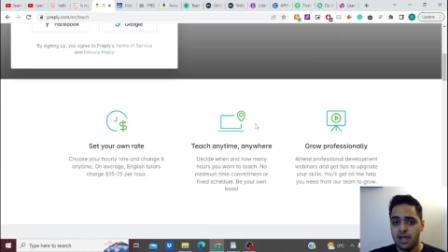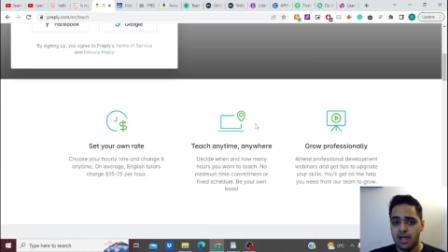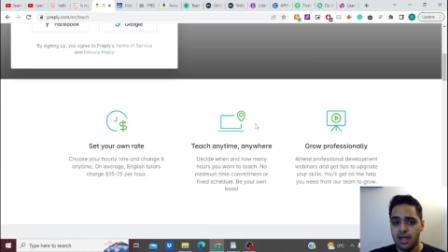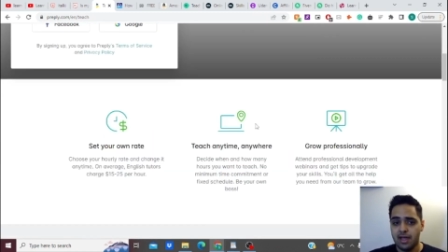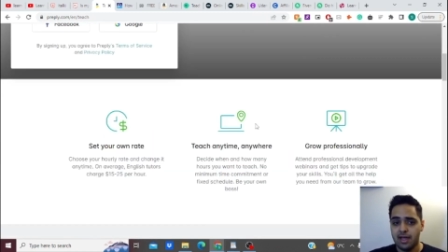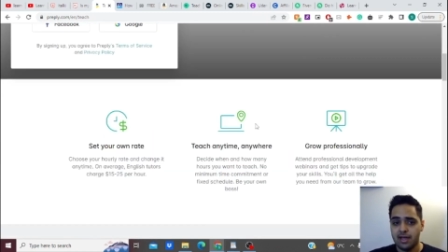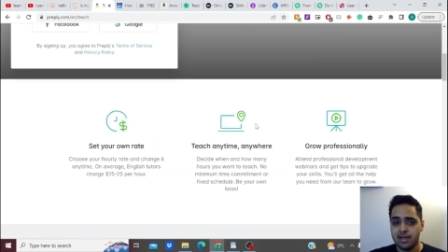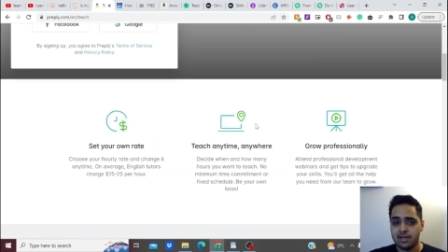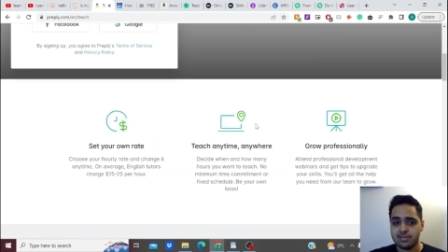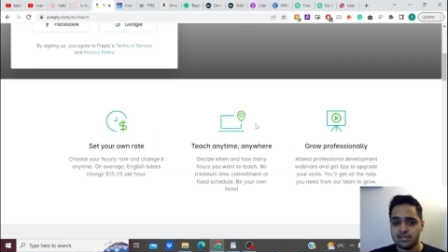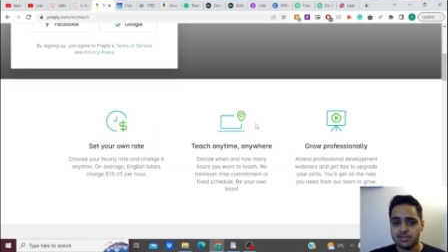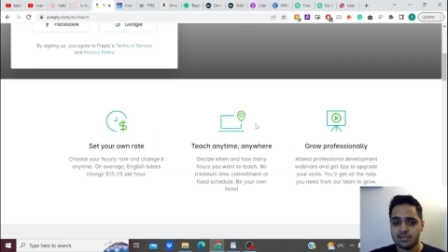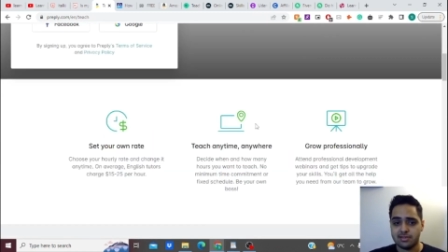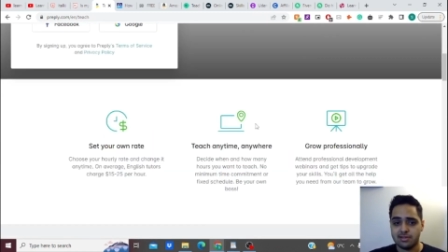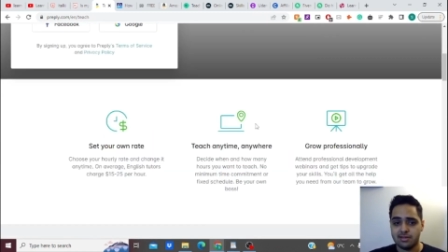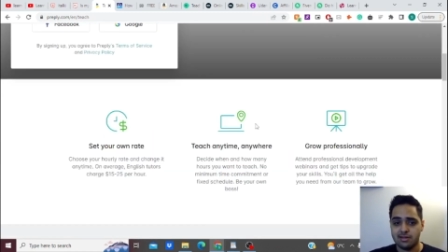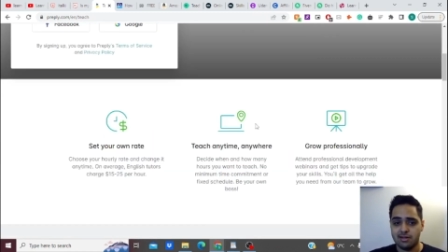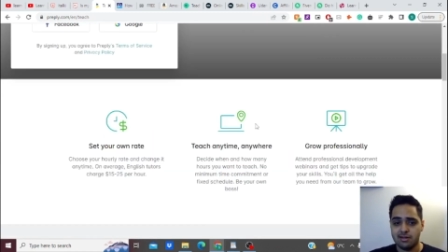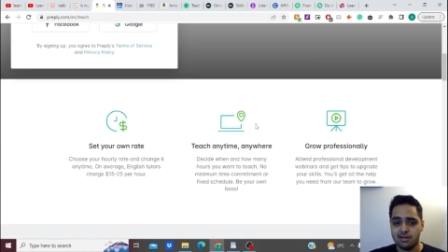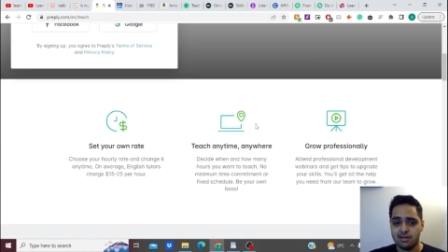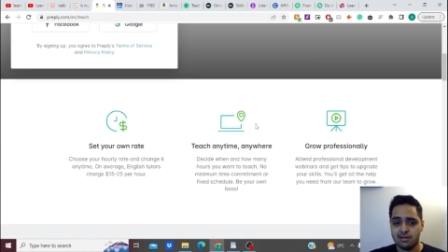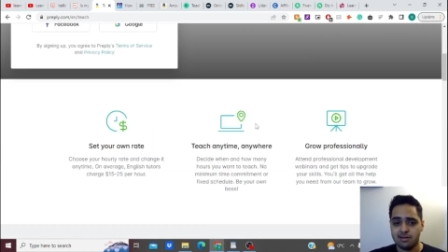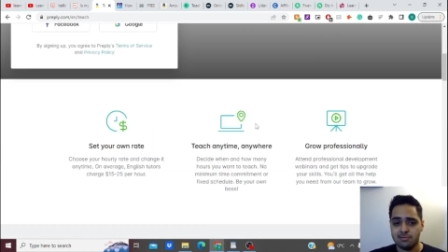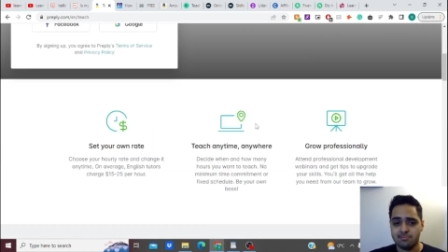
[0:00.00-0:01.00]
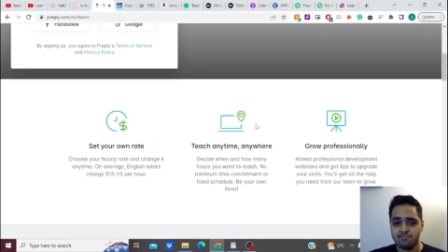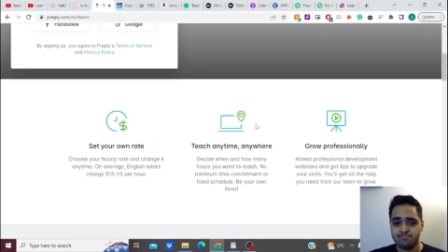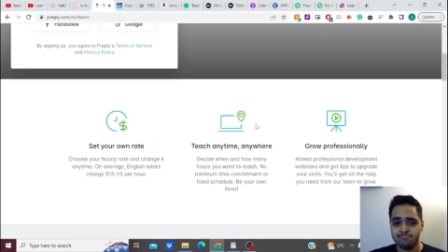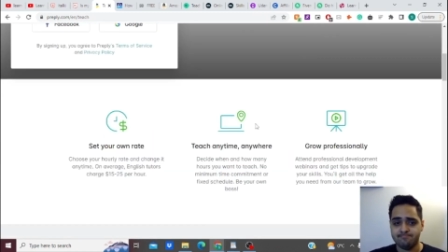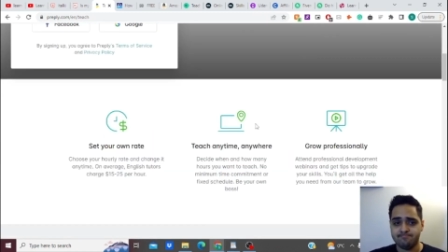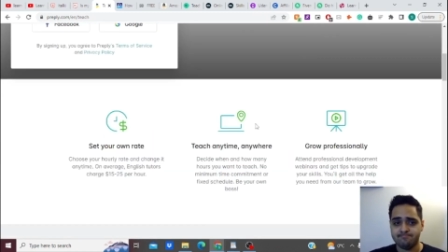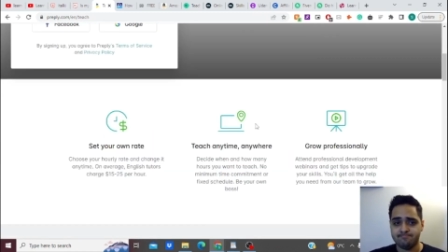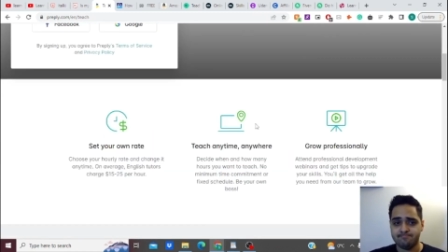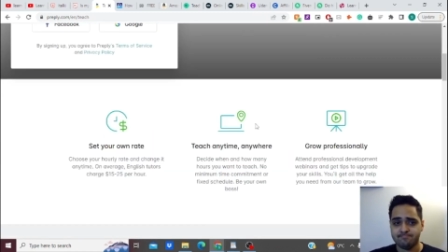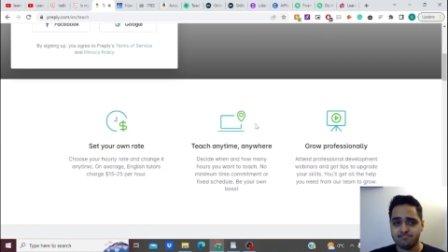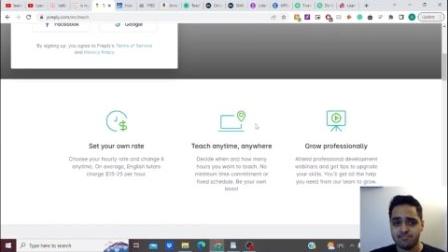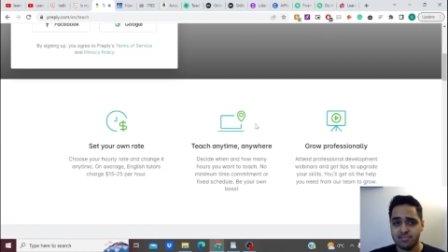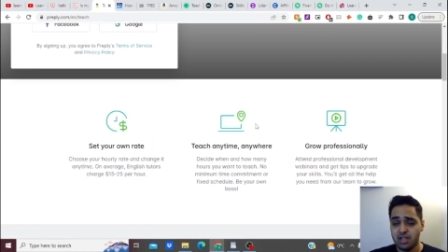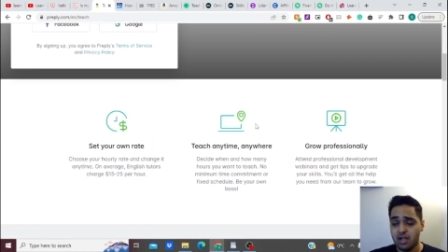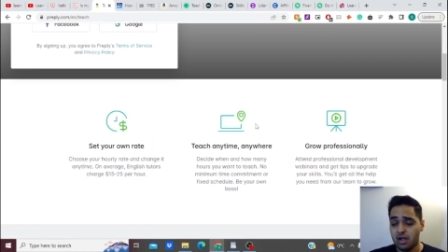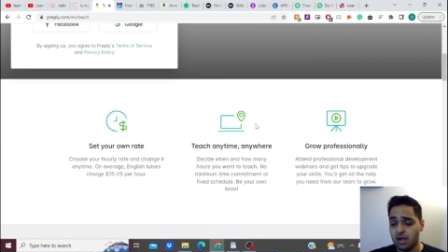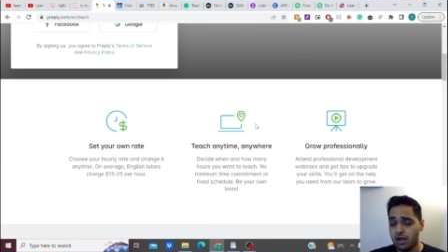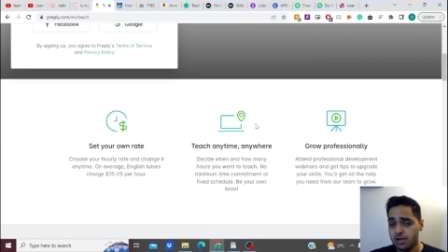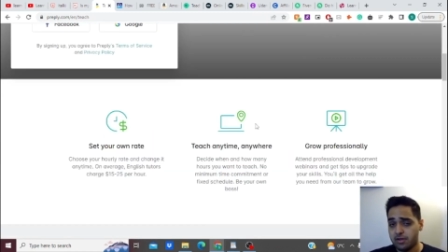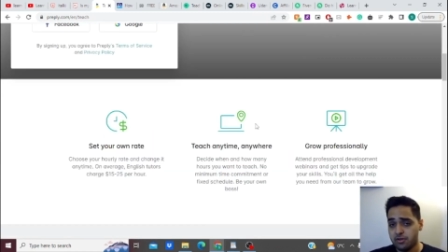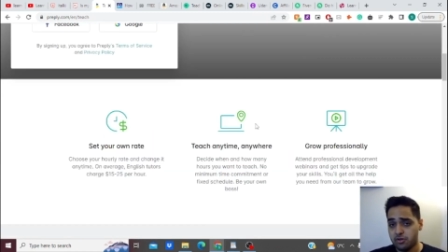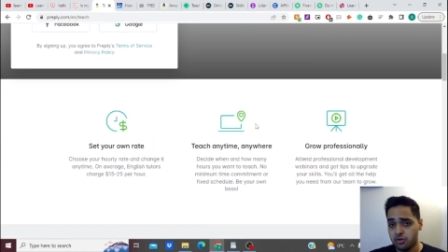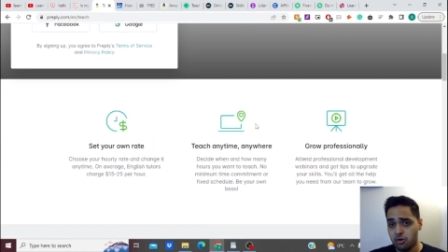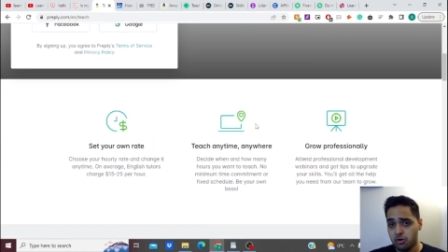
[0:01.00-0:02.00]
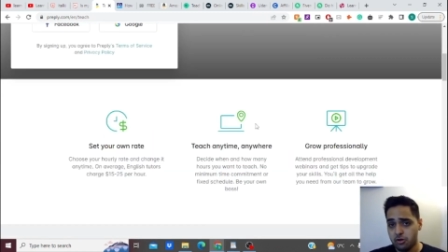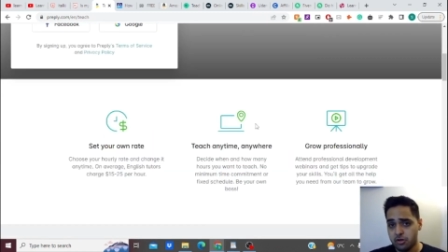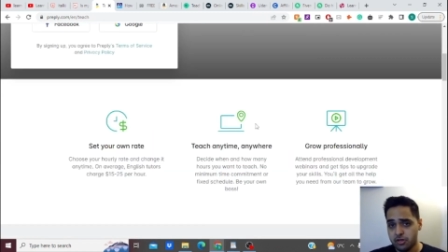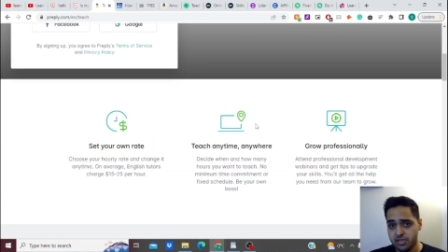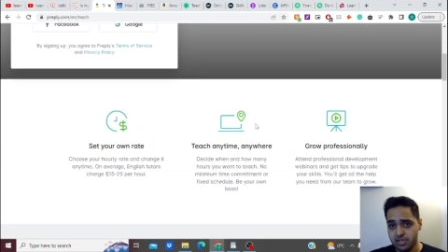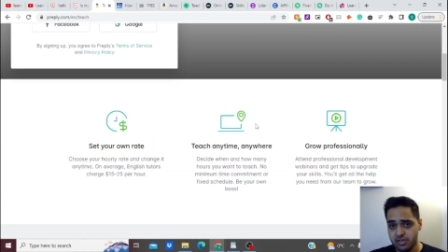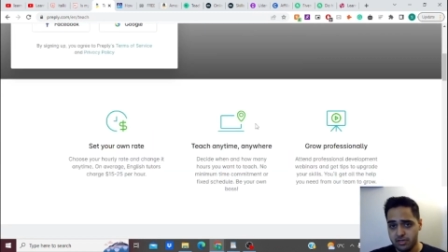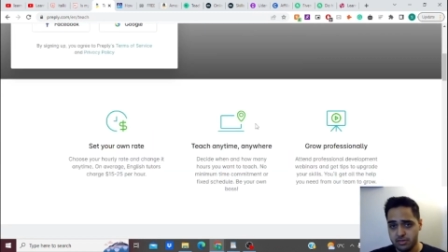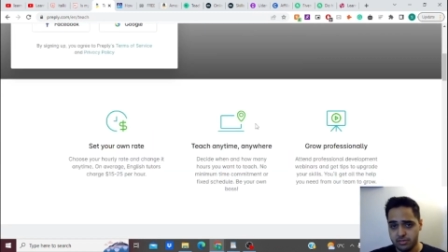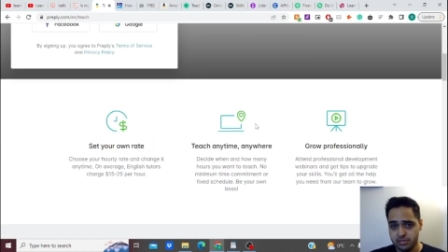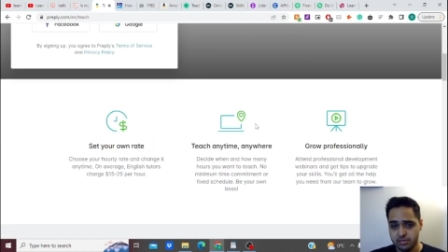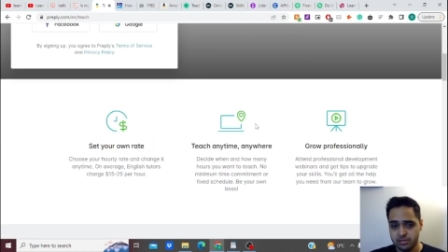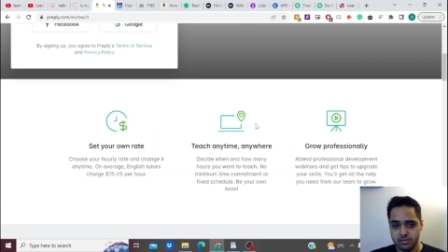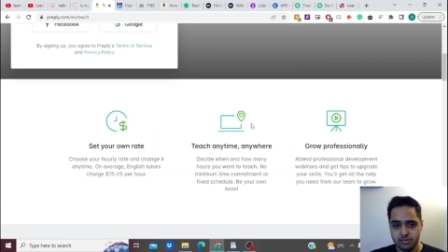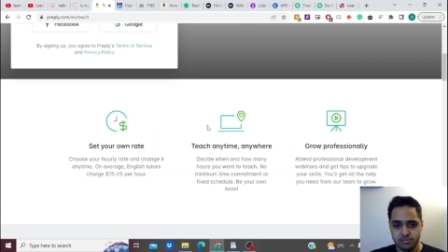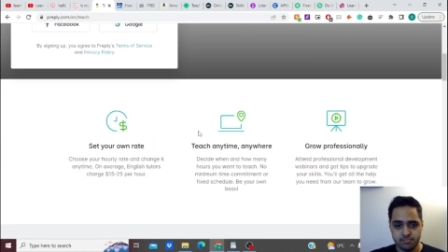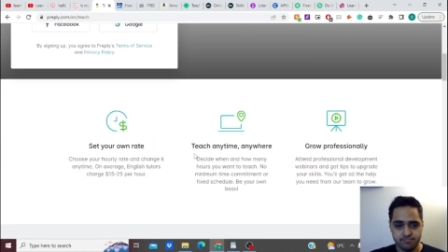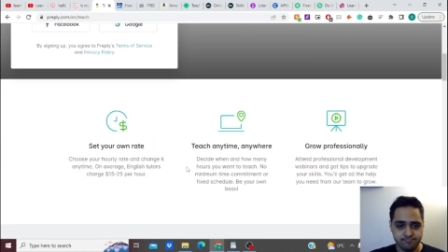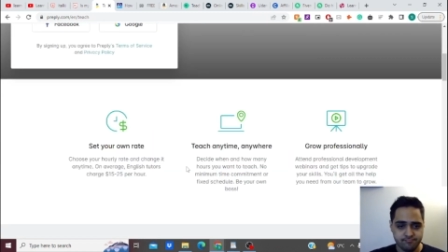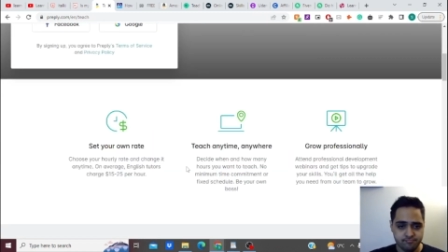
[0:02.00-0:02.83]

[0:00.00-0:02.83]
as italki is,